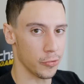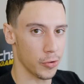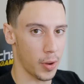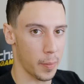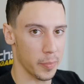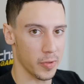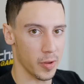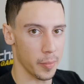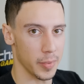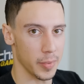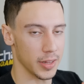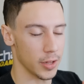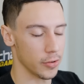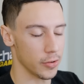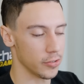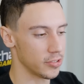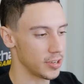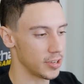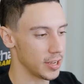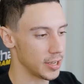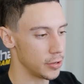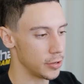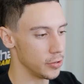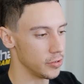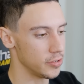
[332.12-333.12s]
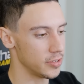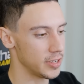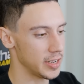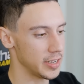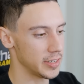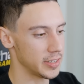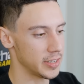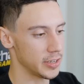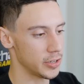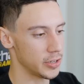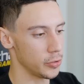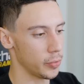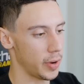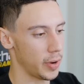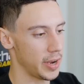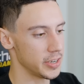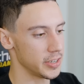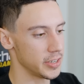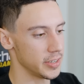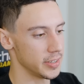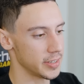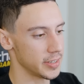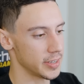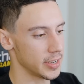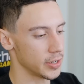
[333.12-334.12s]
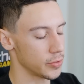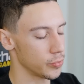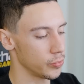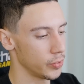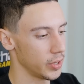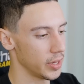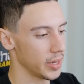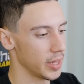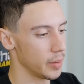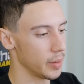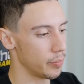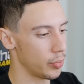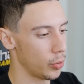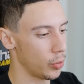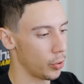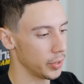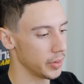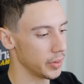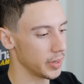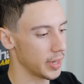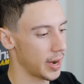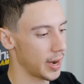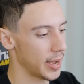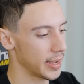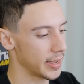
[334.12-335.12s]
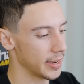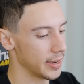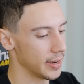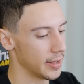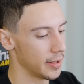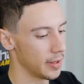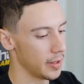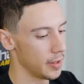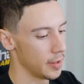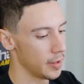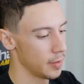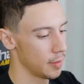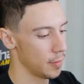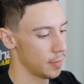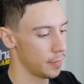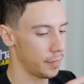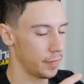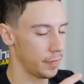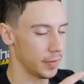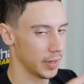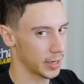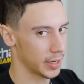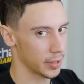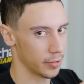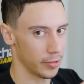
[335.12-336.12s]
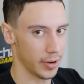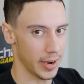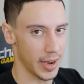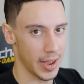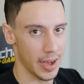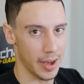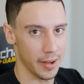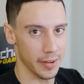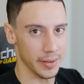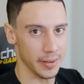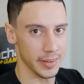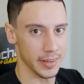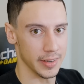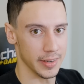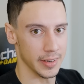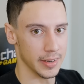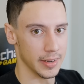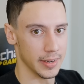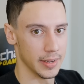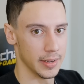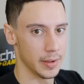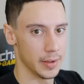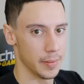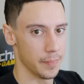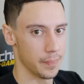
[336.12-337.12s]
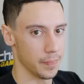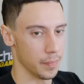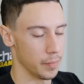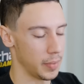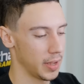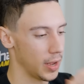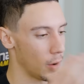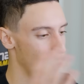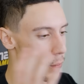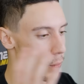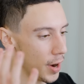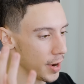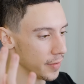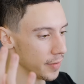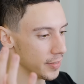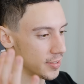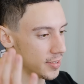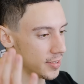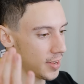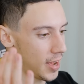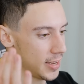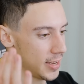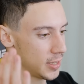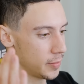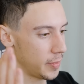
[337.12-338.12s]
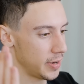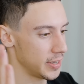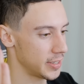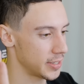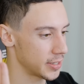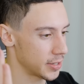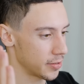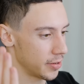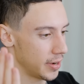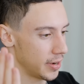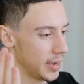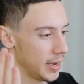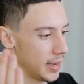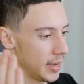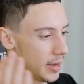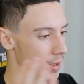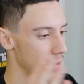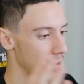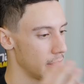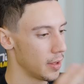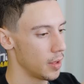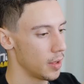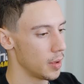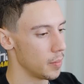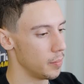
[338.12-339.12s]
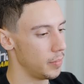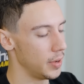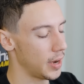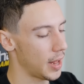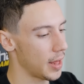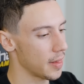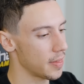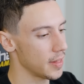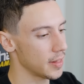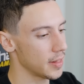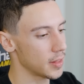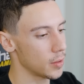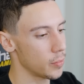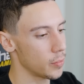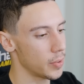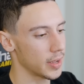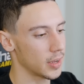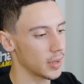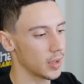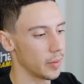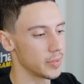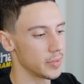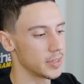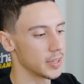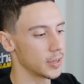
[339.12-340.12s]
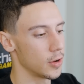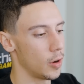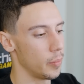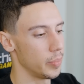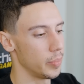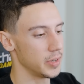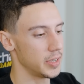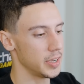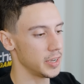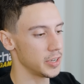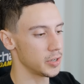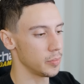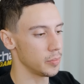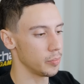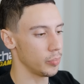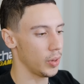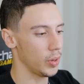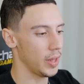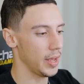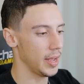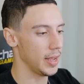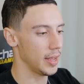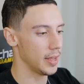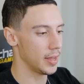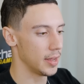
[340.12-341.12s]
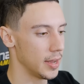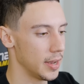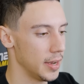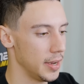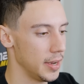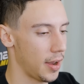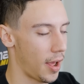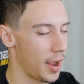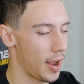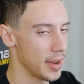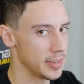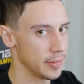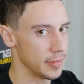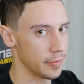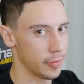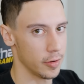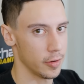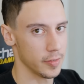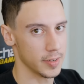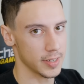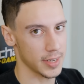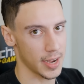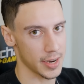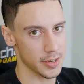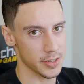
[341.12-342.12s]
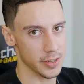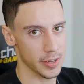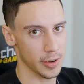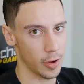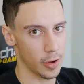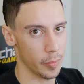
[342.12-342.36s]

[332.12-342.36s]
drops, I'm in those CQC situations. It's really important that I can flick around and be aware of the sides of my screen. But I think that when it comes to competition play, 90 FOV is actually